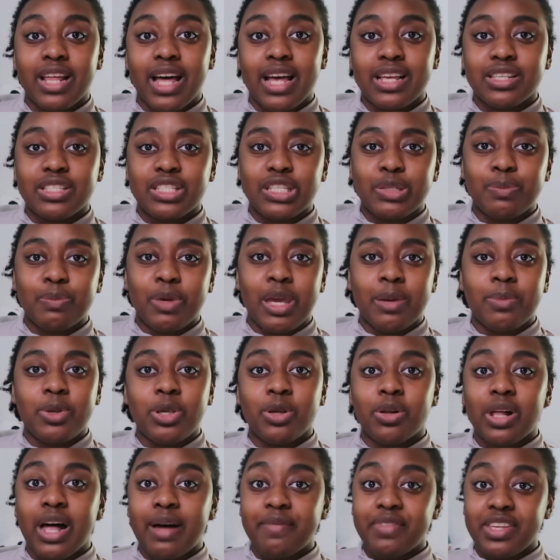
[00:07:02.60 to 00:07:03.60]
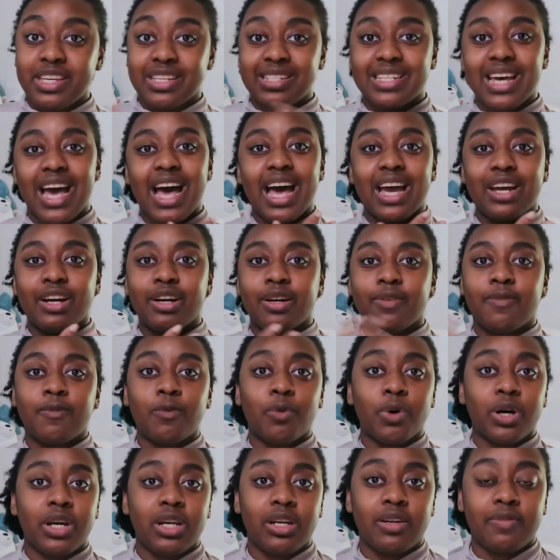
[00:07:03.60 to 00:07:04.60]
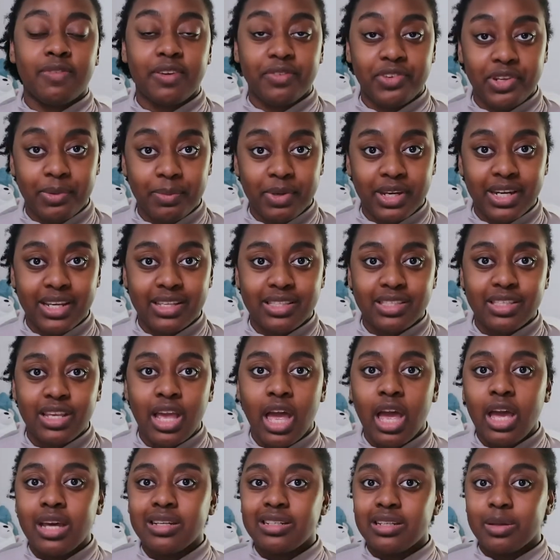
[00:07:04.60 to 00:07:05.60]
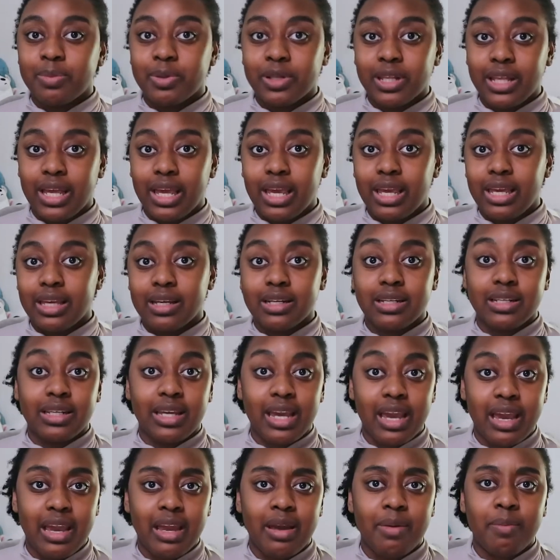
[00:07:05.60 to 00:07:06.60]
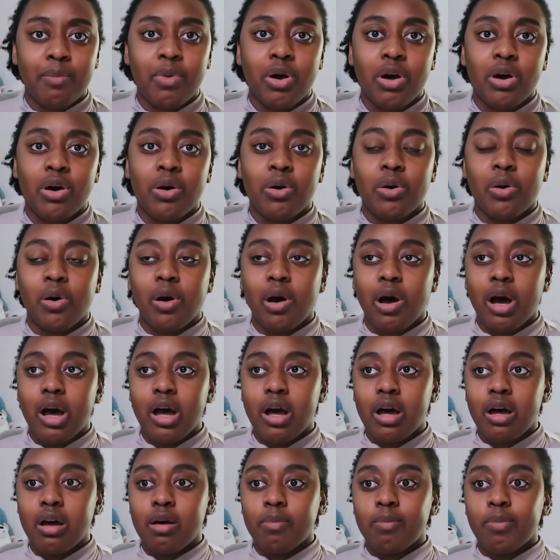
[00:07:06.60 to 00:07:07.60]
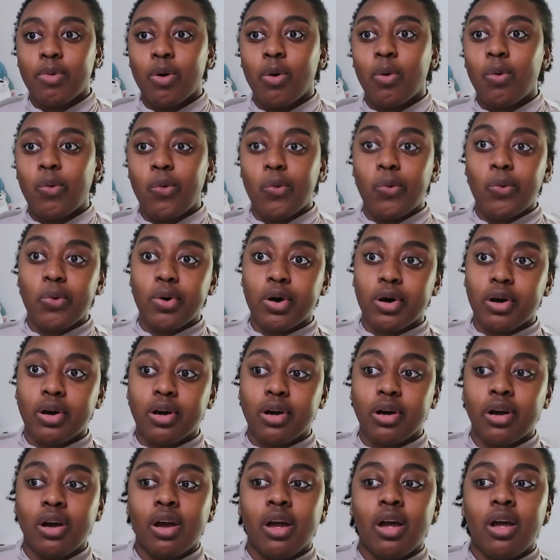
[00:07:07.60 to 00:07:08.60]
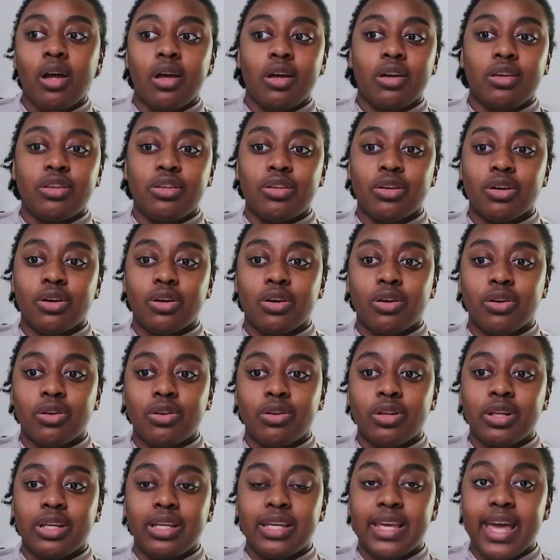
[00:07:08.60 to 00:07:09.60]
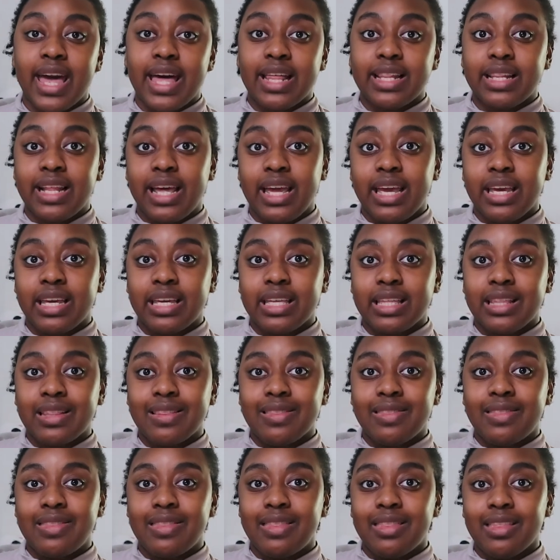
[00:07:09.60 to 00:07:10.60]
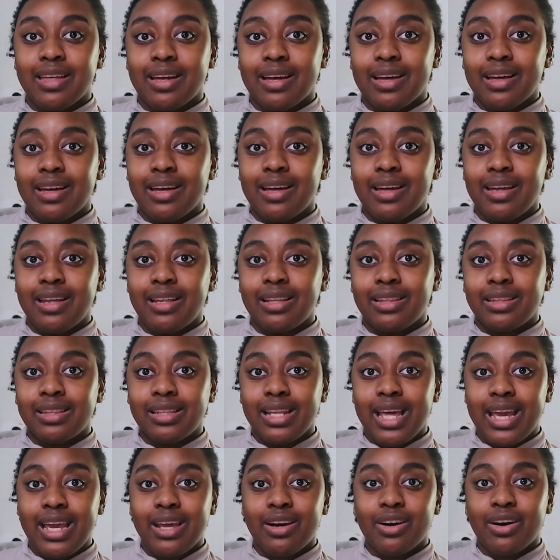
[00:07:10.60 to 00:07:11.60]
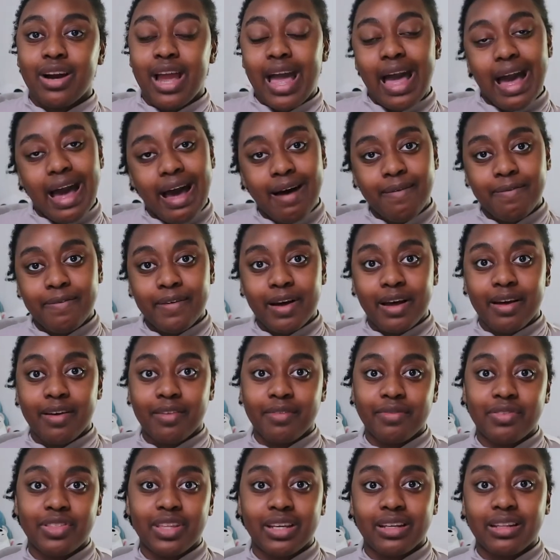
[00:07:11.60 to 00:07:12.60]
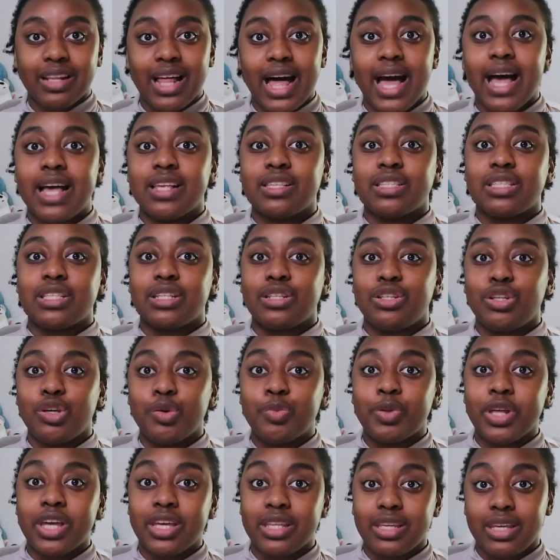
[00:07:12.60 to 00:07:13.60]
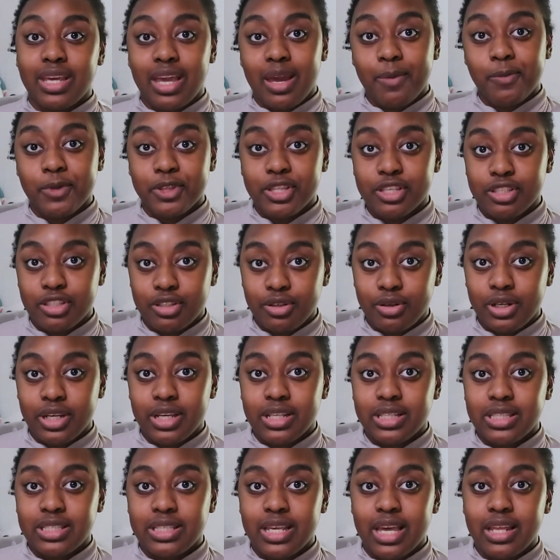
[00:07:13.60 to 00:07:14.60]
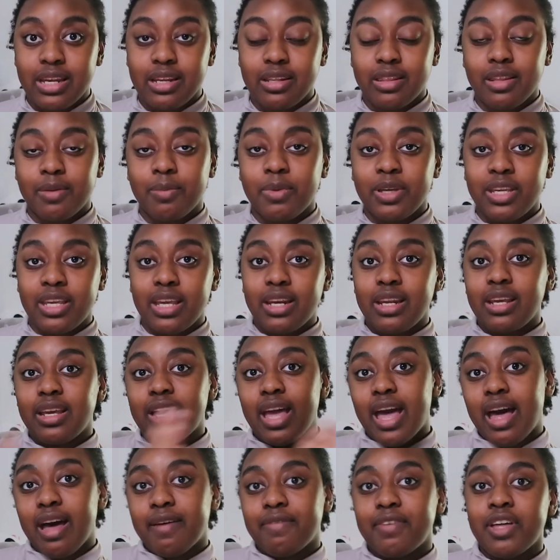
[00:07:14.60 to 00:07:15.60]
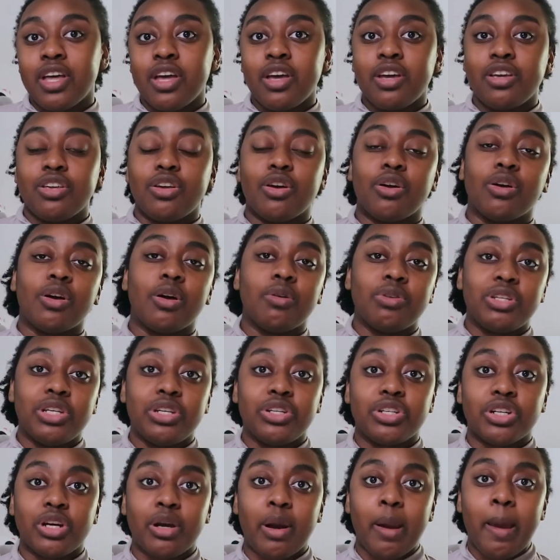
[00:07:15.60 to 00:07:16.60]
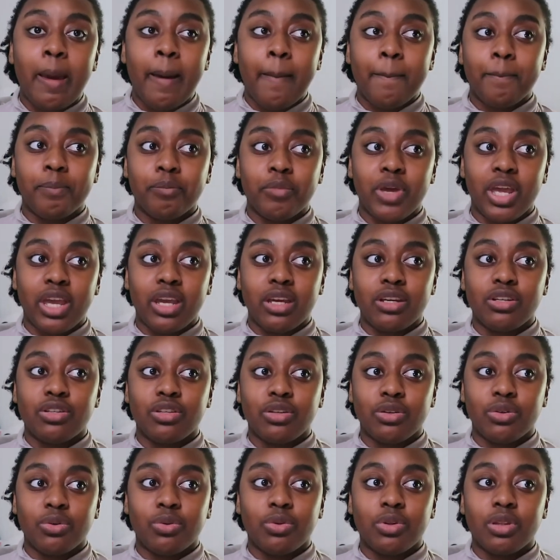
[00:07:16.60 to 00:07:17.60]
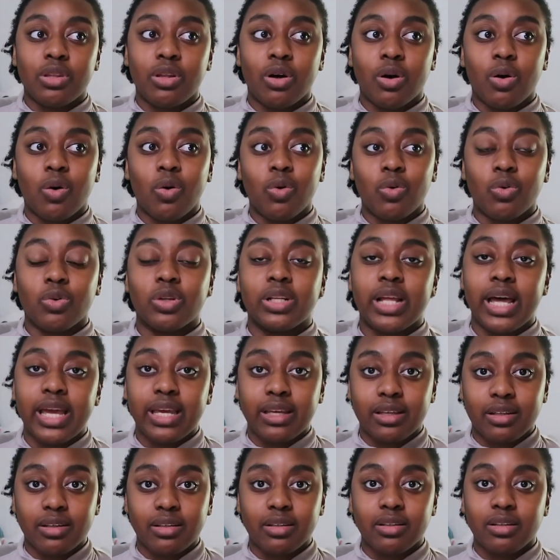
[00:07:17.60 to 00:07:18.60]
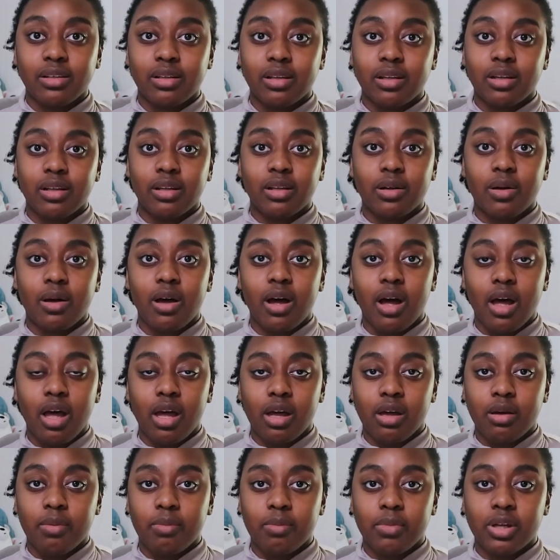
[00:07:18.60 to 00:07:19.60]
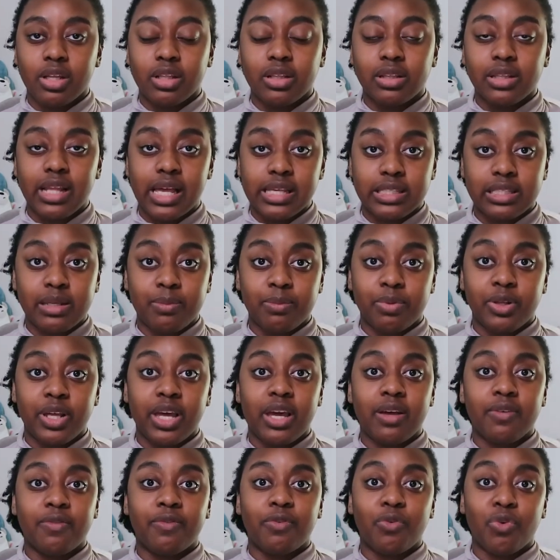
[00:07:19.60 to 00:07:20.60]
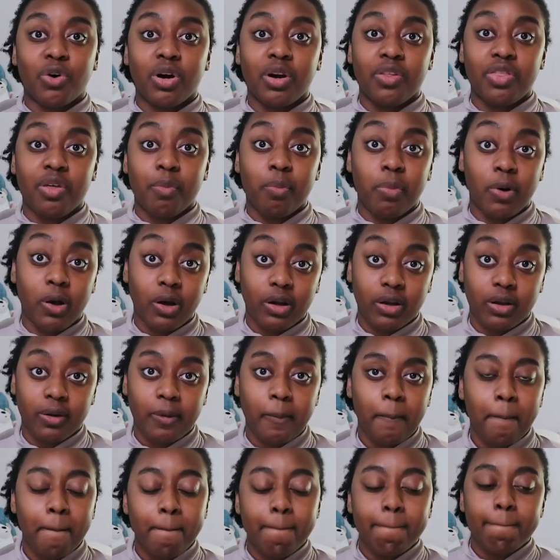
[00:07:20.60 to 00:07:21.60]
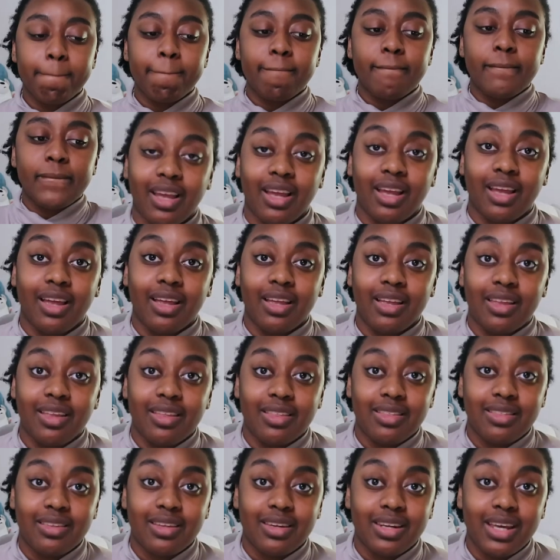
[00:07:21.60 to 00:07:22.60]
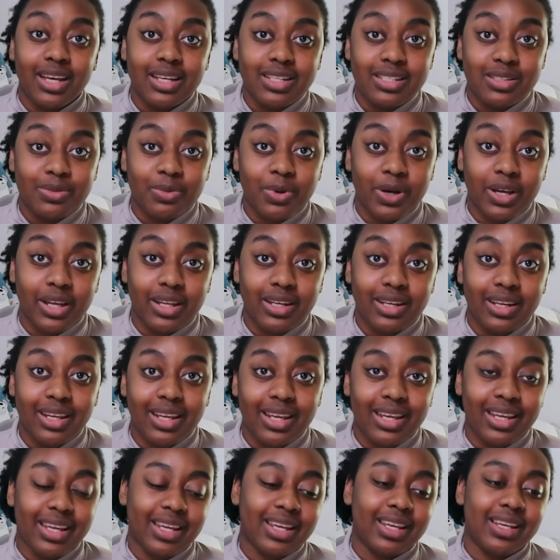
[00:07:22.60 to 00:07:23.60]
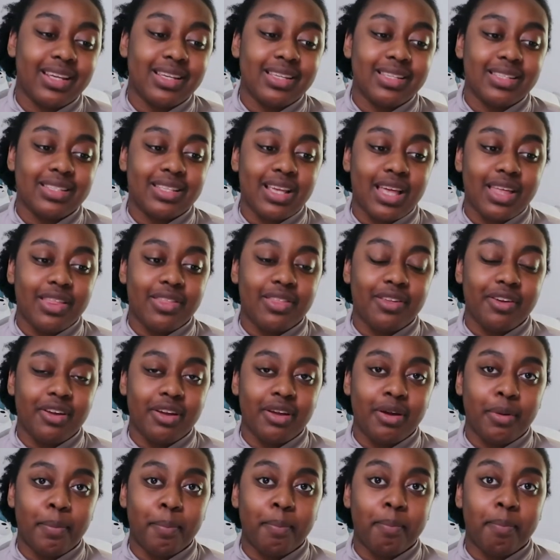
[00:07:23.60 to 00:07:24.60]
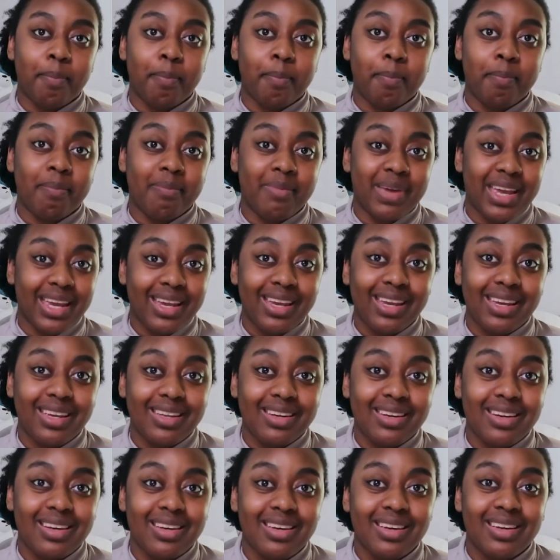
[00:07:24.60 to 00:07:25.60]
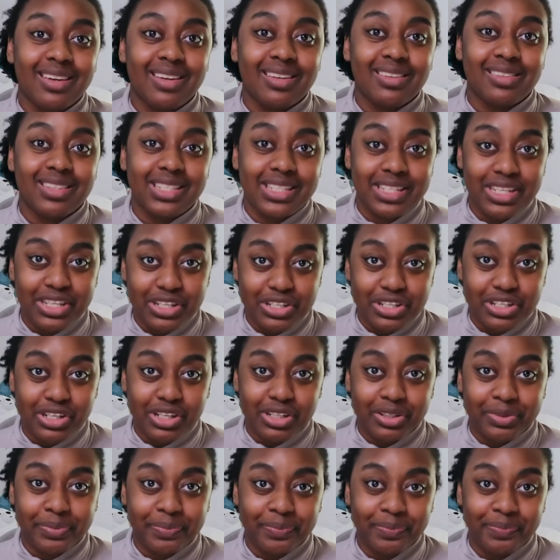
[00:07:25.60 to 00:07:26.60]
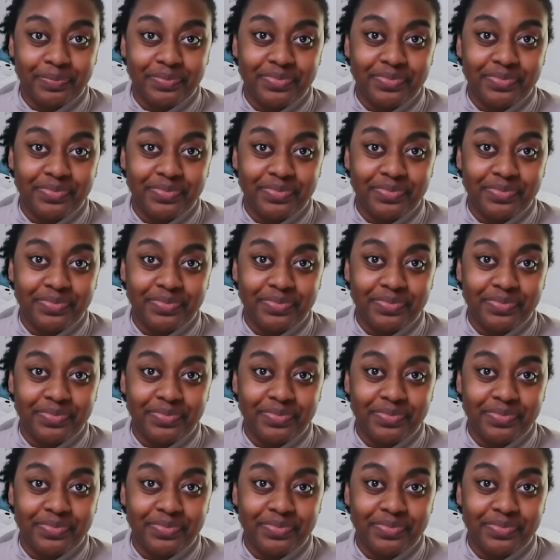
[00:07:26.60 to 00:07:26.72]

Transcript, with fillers: class maybe you'll have the entire 40 to 50 minutes to play a game um, or you'll get like the later half of the class to play the game with the students and in the beginning half your co-teacher may do the whole like um, lesson plan for the book. The next one is the main teacher.